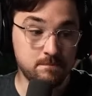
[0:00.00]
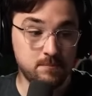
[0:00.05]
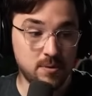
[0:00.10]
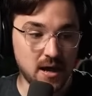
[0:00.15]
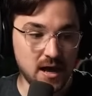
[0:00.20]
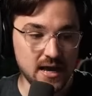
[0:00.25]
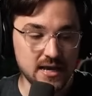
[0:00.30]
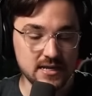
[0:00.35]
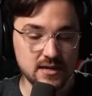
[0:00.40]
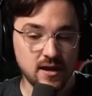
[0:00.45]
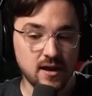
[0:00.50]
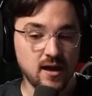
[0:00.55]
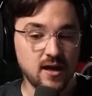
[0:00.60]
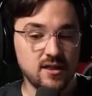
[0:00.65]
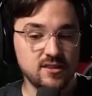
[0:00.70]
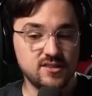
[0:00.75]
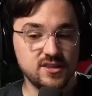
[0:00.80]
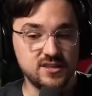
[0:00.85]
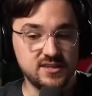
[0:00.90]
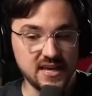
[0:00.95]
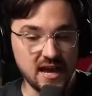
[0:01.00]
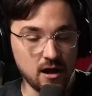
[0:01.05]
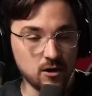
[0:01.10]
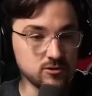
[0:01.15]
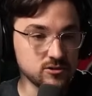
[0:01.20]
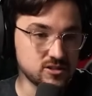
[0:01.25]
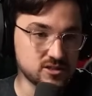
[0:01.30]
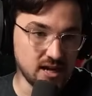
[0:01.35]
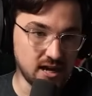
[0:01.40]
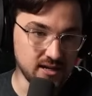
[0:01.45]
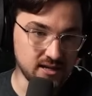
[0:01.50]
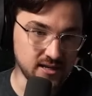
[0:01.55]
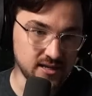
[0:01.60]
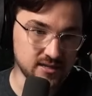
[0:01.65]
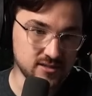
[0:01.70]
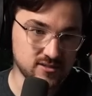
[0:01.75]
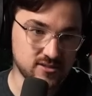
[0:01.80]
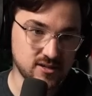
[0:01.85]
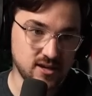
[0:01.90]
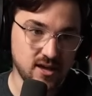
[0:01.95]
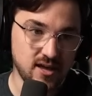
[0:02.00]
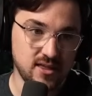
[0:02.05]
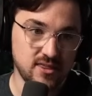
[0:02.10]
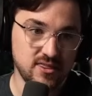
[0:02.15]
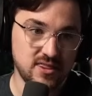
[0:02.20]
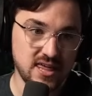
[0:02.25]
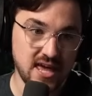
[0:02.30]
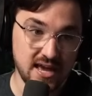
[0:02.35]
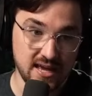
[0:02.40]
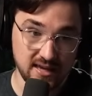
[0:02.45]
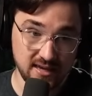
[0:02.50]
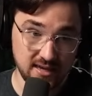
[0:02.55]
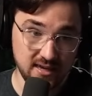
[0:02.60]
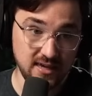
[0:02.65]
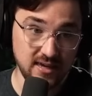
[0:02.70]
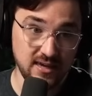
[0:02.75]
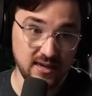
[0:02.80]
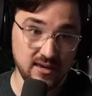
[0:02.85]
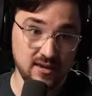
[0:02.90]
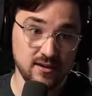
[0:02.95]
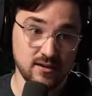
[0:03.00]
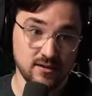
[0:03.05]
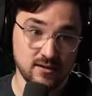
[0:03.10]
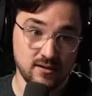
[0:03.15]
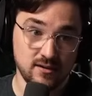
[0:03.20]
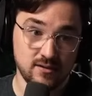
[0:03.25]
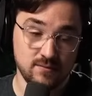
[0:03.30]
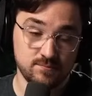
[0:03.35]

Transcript: But the downside is that he